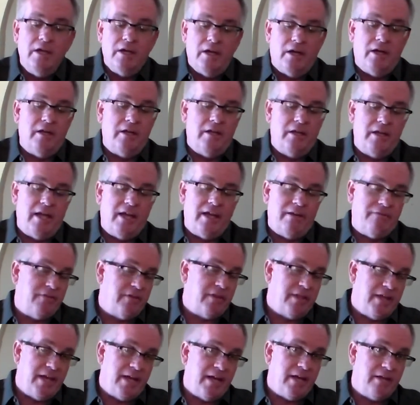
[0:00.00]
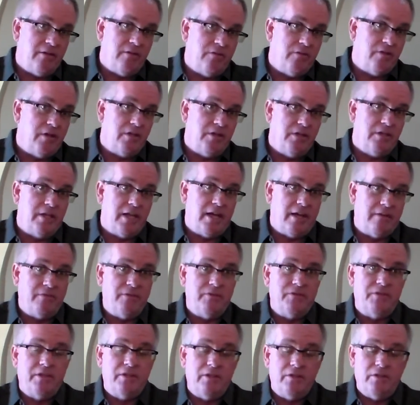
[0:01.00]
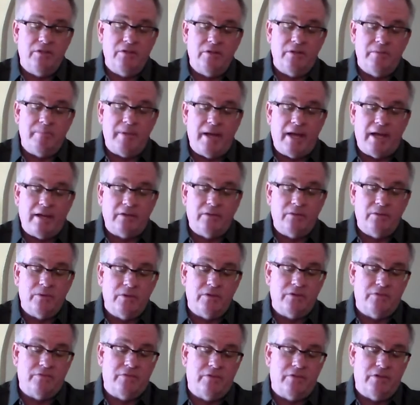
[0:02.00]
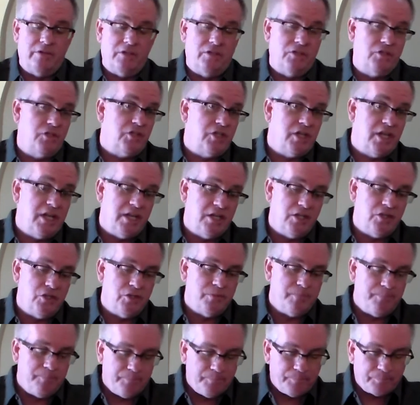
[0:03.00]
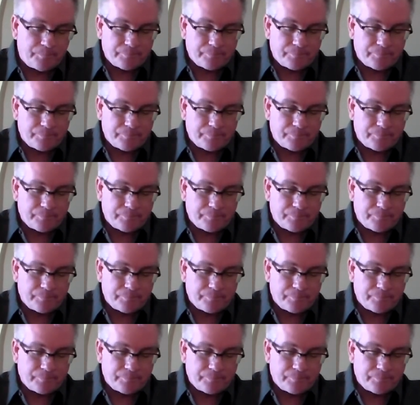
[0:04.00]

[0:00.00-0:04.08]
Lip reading: and after that you'd have to send the unit back to us for an exchange.